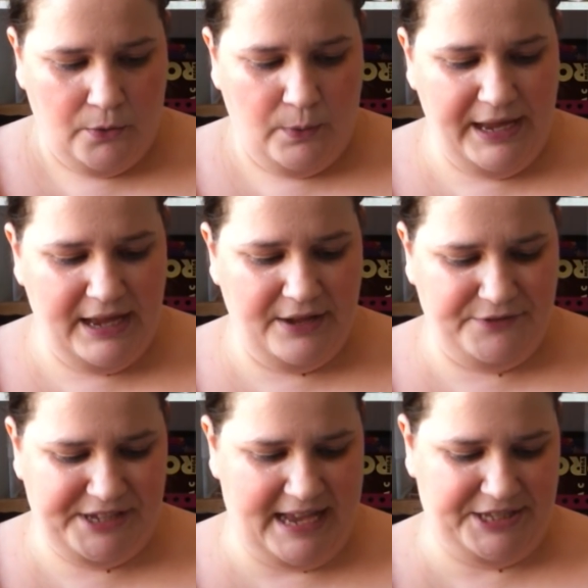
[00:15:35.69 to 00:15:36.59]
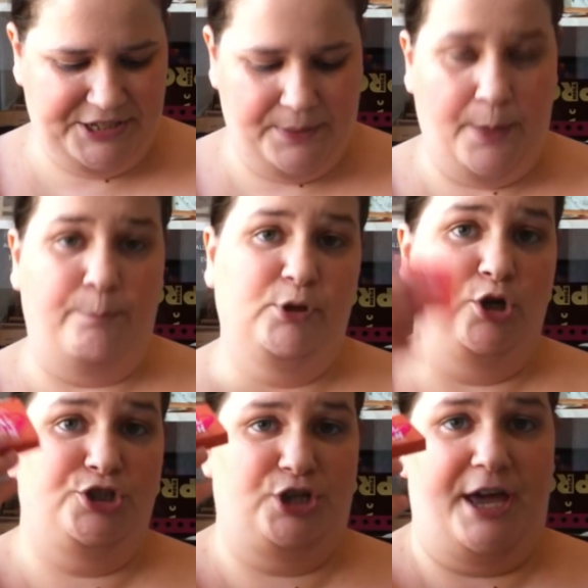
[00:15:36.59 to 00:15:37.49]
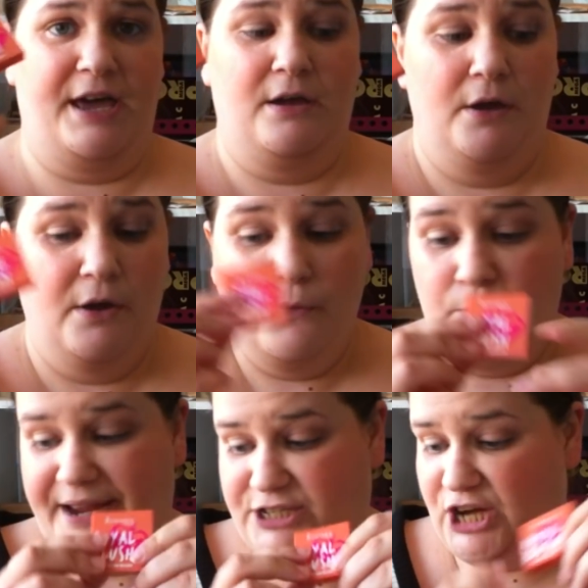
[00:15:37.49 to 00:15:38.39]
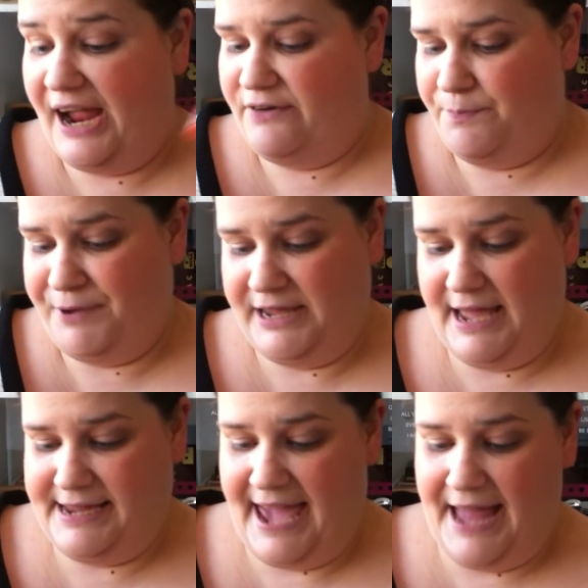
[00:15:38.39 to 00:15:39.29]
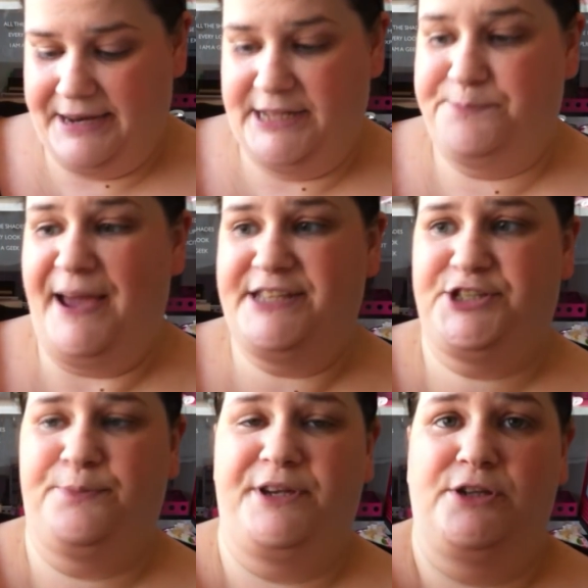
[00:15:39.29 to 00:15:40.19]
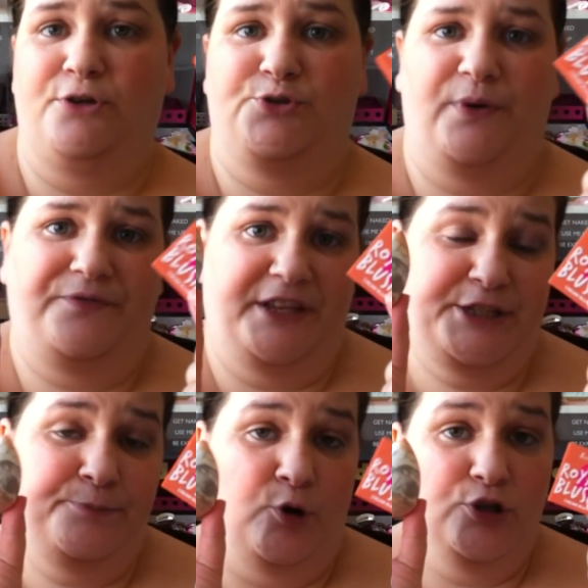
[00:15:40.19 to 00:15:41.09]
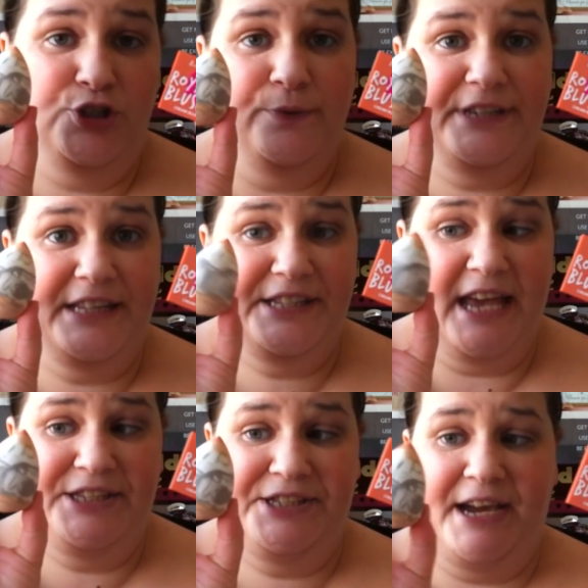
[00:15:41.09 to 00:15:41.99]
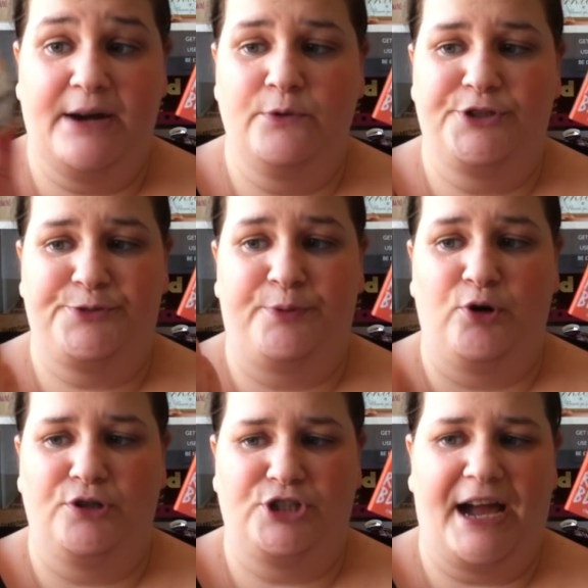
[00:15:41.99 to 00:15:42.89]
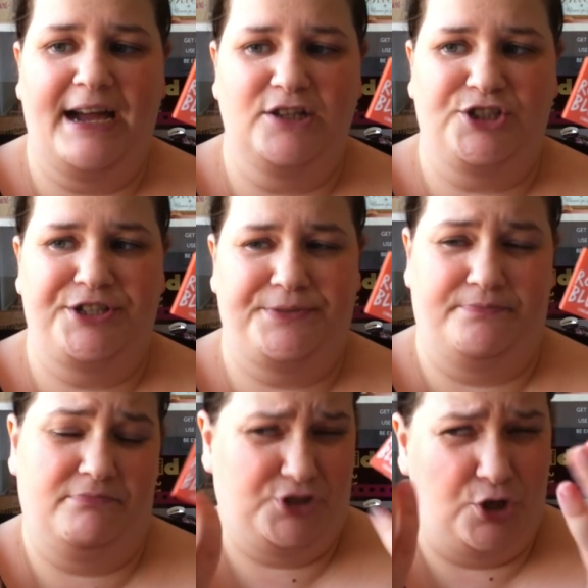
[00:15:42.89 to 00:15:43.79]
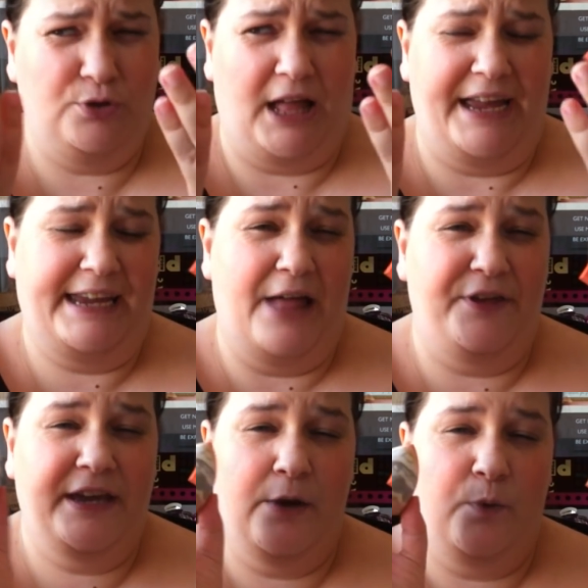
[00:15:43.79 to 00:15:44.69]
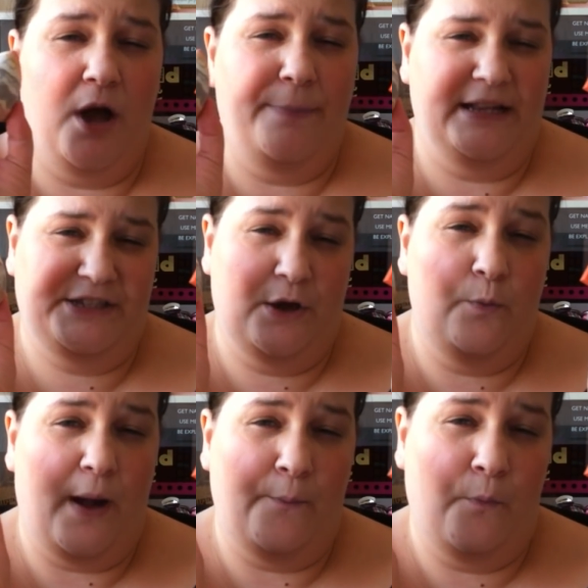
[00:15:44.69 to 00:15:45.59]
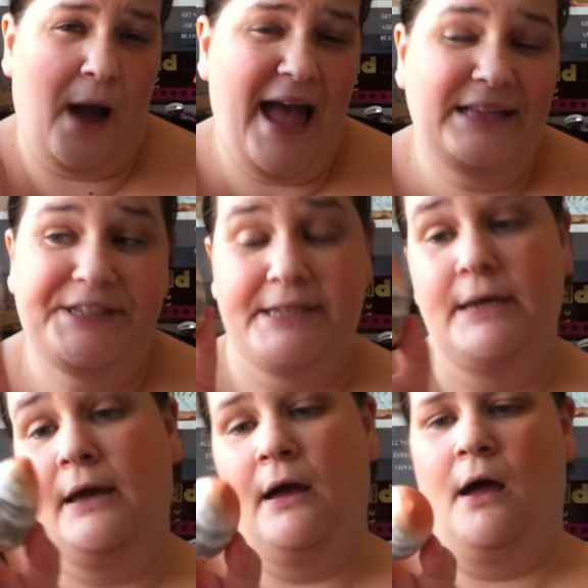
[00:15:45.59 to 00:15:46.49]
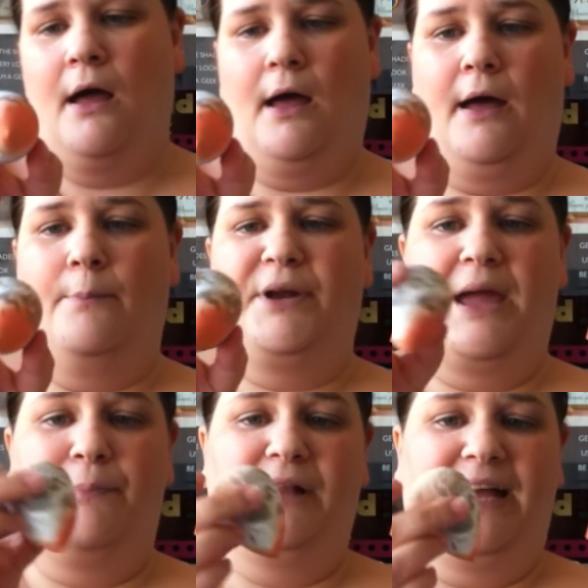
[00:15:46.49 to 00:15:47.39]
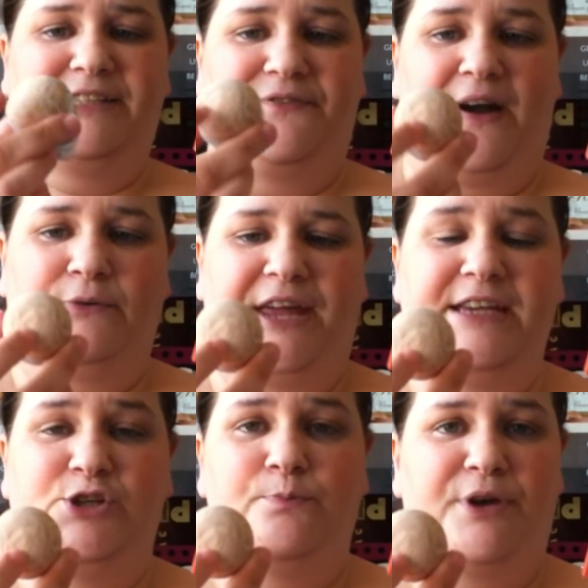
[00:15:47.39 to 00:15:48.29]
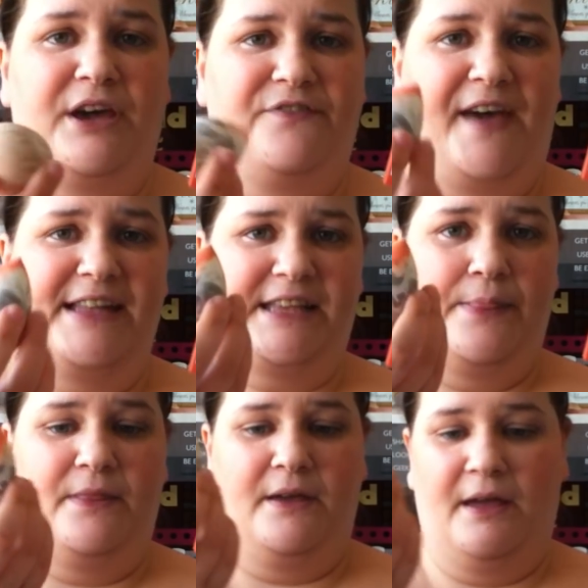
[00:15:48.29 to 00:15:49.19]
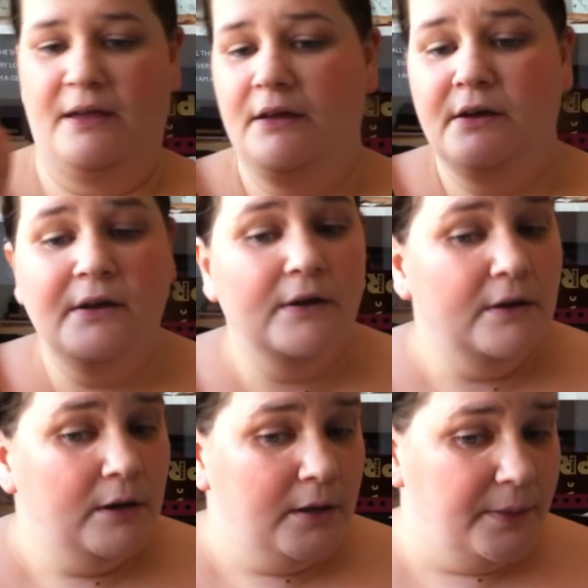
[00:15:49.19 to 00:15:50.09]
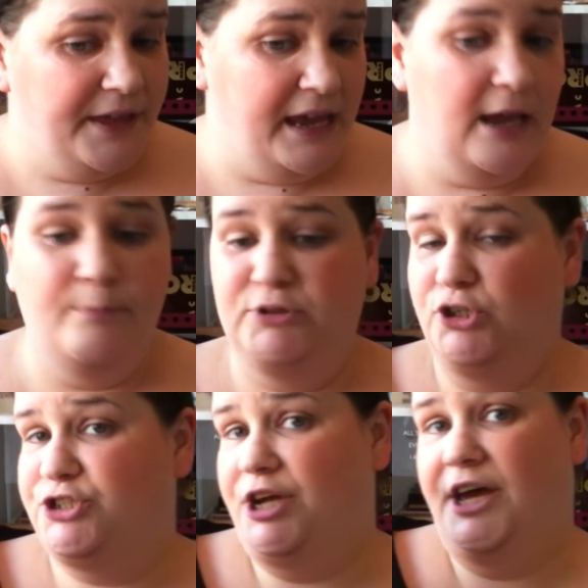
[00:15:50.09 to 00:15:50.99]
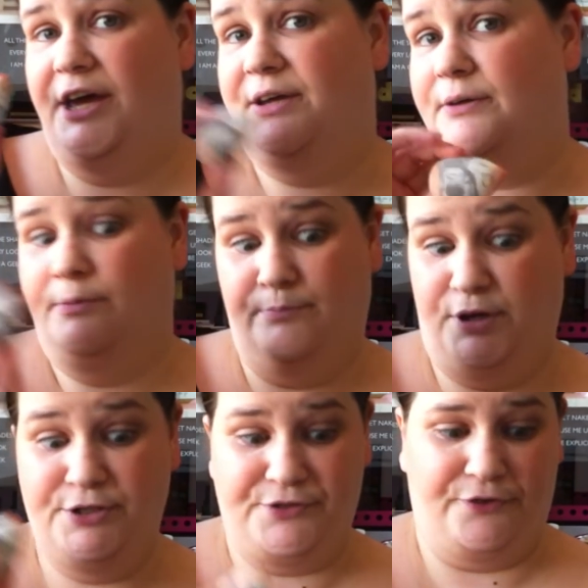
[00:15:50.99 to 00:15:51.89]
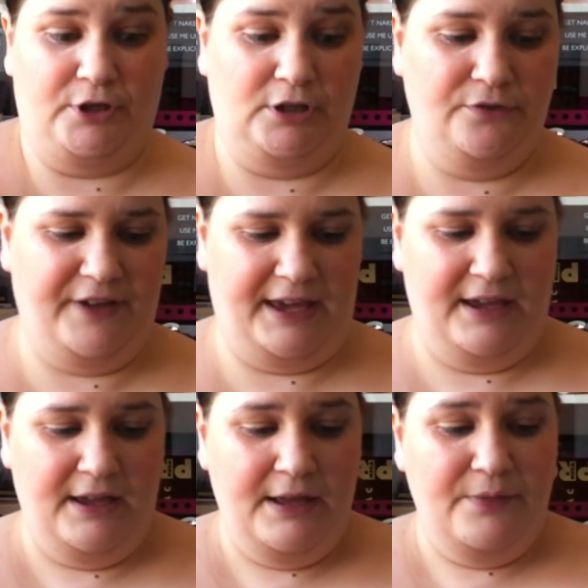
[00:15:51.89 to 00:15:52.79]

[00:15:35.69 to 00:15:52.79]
We have tested the blusher, which I repeat again is best to be used with this sponge that we did test out. The sponge, I actually do like it. I think it would work better when wet, but it applies the foundation perfect and the blusher beautiful. I love it.